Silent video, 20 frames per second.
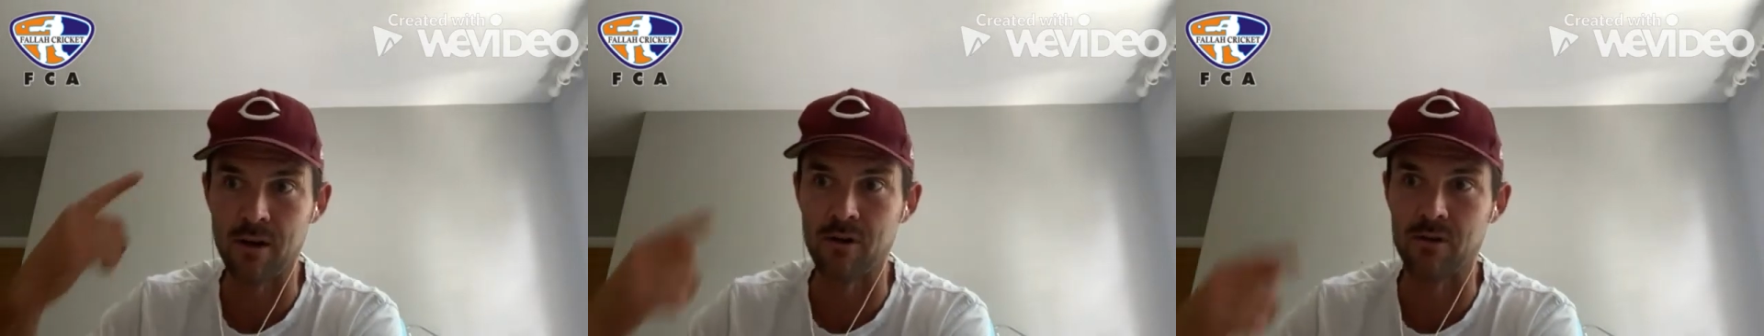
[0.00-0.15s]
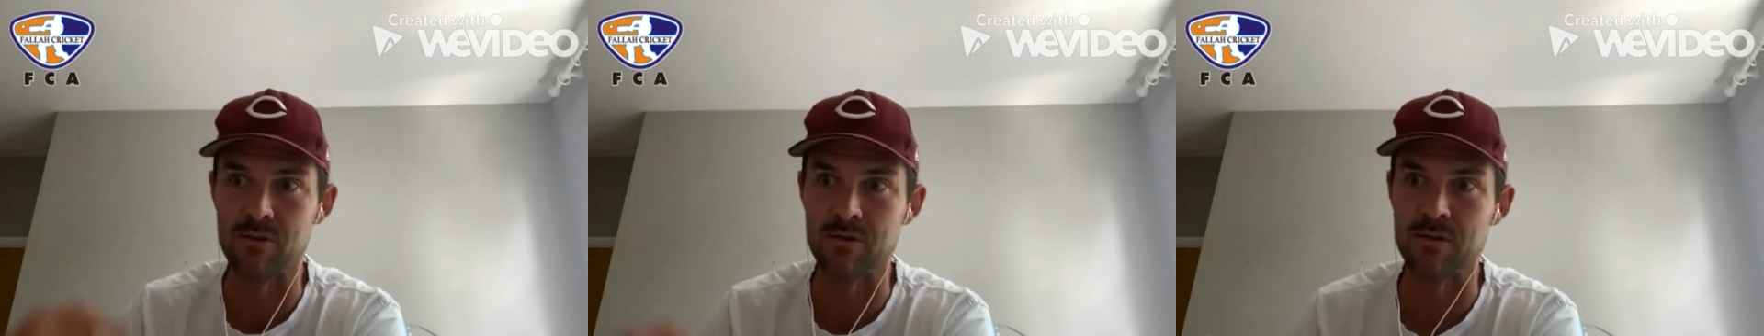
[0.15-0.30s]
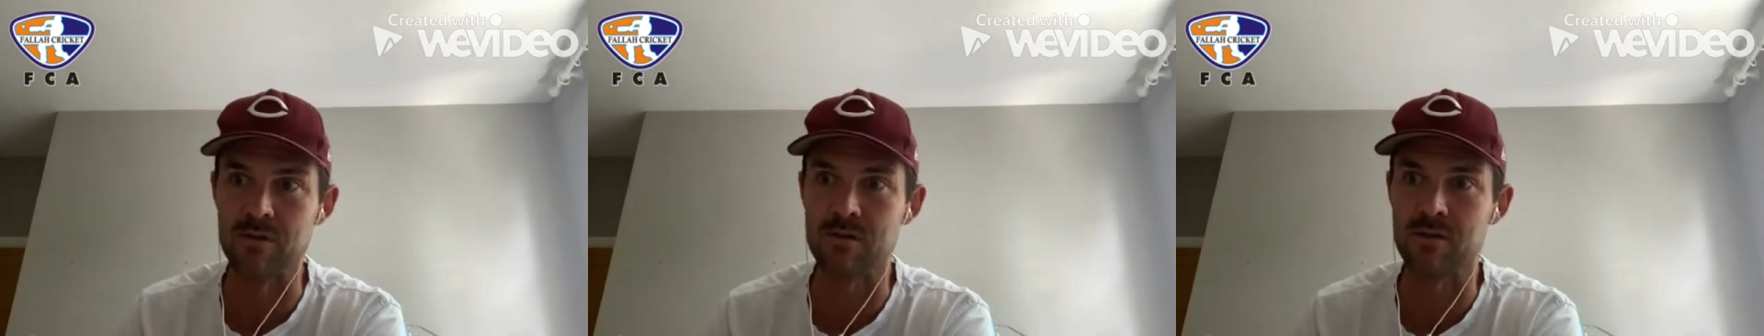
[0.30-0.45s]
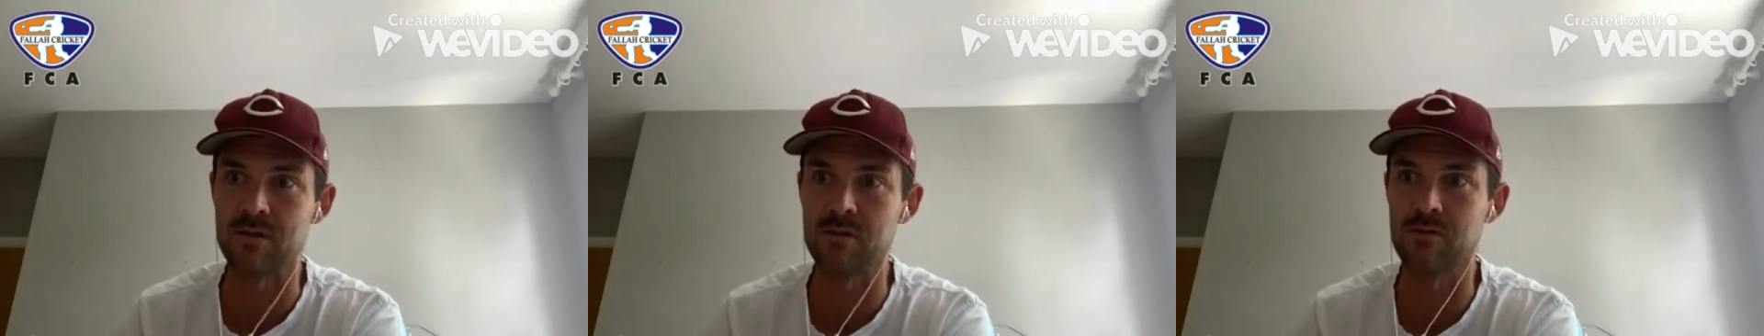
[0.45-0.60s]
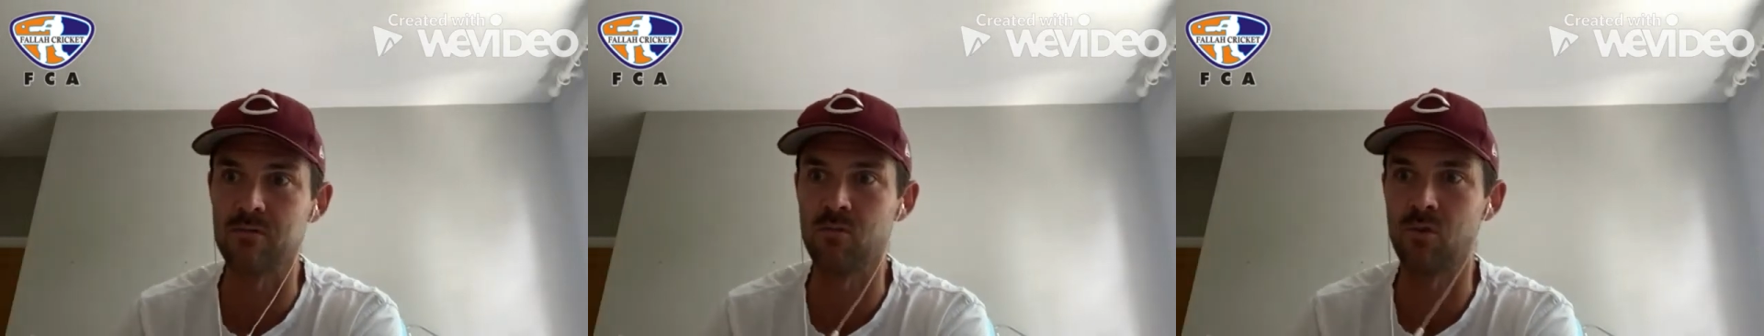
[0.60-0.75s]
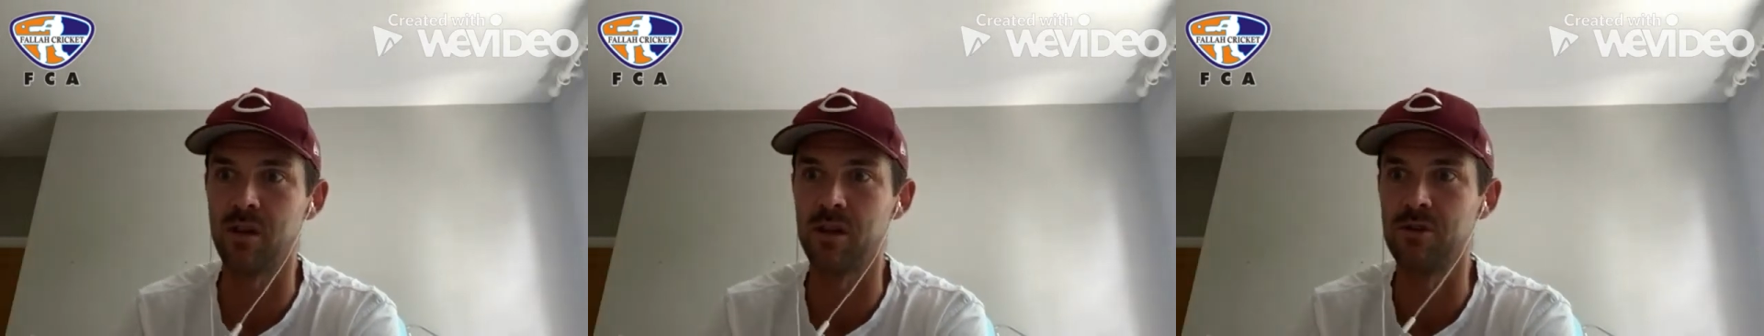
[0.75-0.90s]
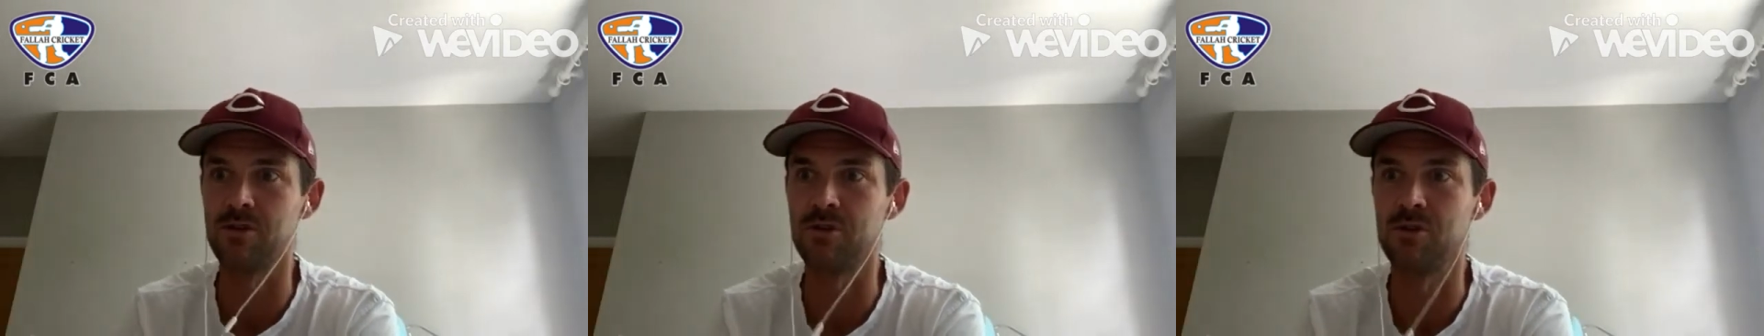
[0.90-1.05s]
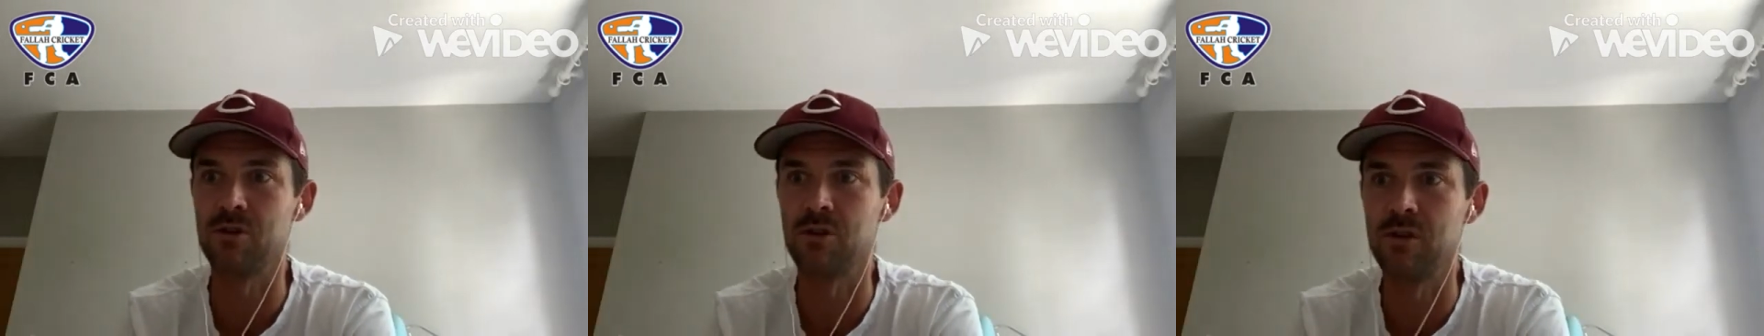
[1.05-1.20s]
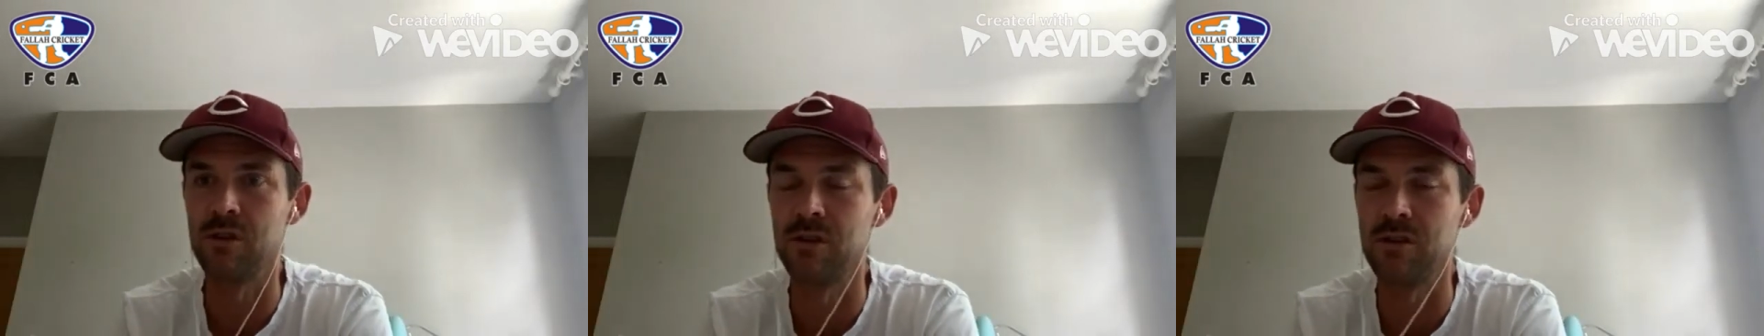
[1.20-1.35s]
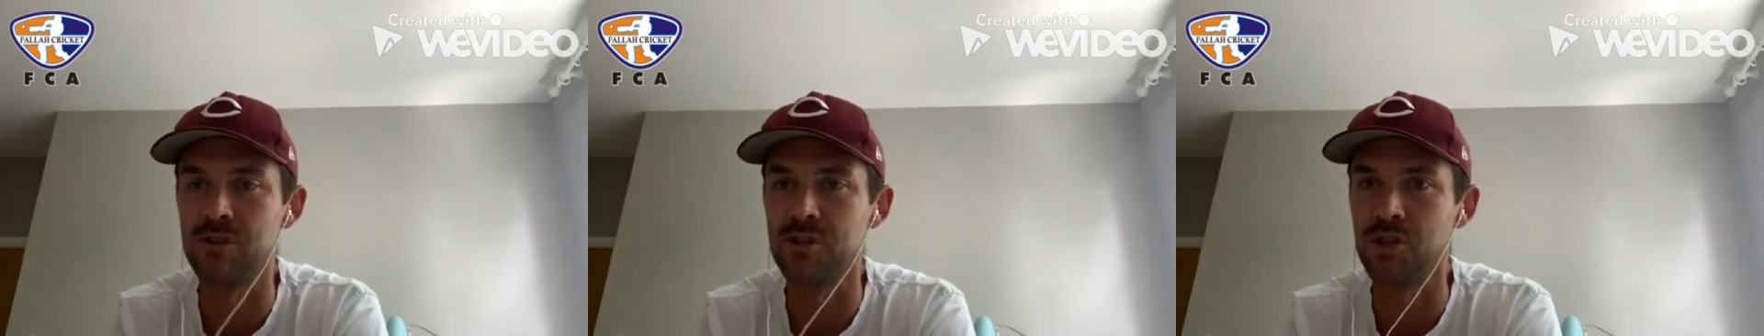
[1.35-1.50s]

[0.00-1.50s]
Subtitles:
I was well and truly